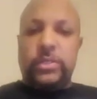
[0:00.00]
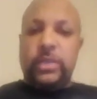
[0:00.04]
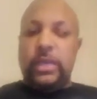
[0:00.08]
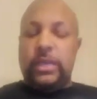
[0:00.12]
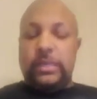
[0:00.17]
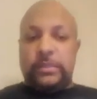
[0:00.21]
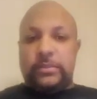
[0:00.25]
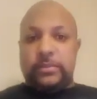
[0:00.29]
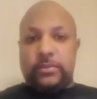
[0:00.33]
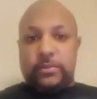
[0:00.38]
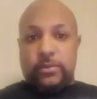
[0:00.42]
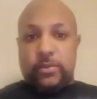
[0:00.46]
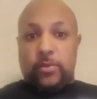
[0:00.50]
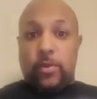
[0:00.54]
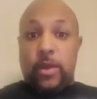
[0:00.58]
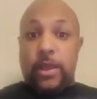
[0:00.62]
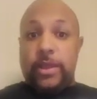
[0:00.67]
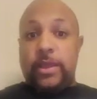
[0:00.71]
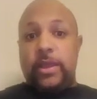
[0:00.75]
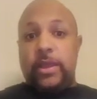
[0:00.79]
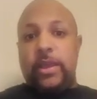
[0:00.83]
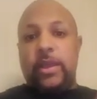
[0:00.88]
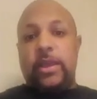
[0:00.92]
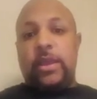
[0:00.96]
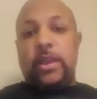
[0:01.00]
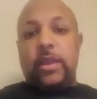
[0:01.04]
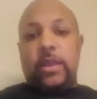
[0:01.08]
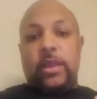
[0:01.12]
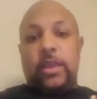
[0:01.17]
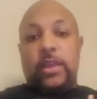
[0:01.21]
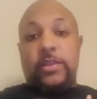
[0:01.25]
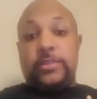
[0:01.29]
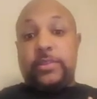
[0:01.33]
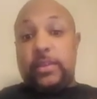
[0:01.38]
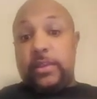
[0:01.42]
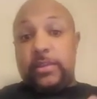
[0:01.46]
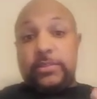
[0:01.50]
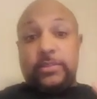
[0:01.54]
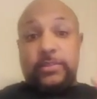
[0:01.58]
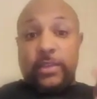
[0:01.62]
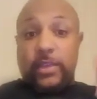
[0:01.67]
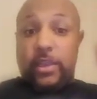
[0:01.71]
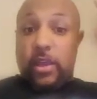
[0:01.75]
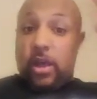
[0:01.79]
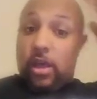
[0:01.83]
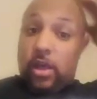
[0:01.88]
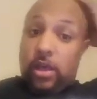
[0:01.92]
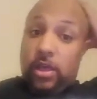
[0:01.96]
Jesus Christ. It's good to
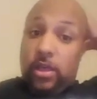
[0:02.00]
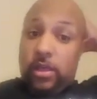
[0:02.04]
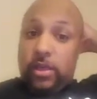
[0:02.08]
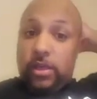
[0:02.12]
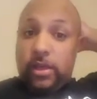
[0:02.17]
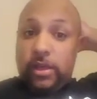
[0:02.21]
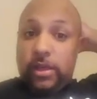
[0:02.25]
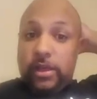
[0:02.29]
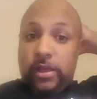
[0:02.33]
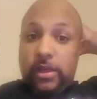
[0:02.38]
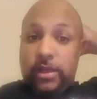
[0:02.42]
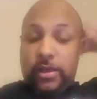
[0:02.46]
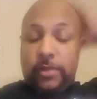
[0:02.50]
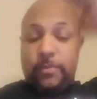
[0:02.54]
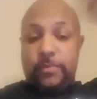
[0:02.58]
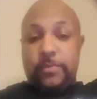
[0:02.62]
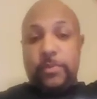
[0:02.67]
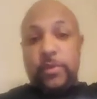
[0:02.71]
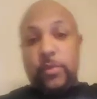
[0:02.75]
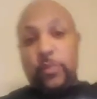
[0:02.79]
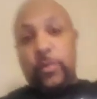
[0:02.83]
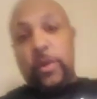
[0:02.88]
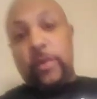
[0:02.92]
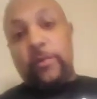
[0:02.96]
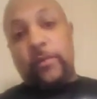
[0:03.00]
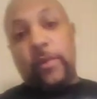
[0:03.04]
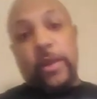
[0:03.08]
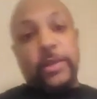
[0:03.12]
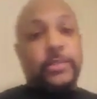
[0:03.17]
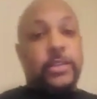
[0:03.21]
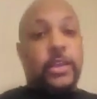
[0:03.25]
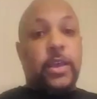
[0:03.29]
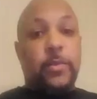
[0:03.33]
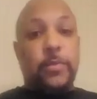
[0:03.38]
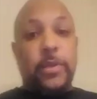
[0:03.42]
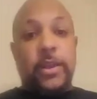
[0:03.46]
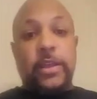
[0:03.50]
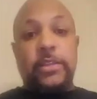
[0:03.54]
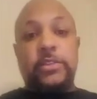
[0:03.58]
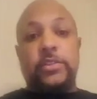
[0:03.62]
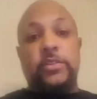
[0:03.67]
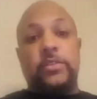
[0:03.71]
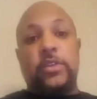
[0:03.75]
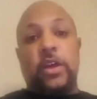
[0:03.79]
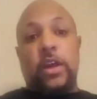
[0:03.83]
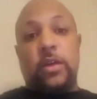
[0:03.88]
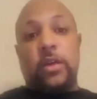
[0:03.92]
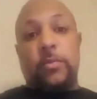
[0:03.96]
see y'all. Rev Racer coming
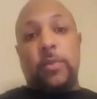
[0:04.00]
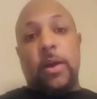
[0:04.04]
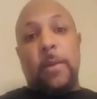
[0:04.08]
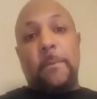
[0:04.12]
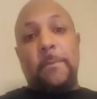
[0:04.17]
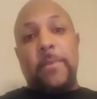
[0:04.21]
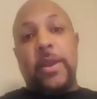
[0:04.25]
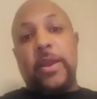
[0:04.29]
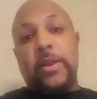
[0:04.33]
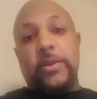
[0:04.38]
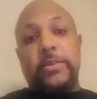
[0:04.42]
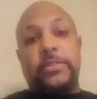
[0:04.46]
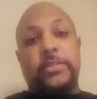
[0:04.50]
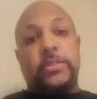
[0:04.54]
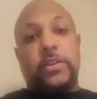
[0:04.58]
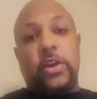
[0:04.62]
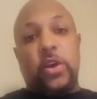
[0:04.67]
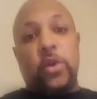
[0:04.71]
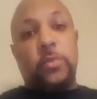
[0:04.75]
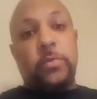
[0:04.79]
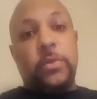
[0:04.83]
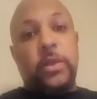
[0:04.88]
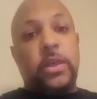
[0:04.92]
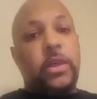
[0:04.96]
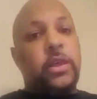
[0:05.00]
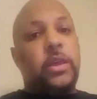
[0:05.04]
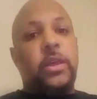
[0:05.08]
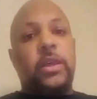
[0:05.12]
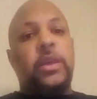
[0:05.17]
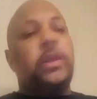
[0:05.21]
at you talking about Marriage Scope.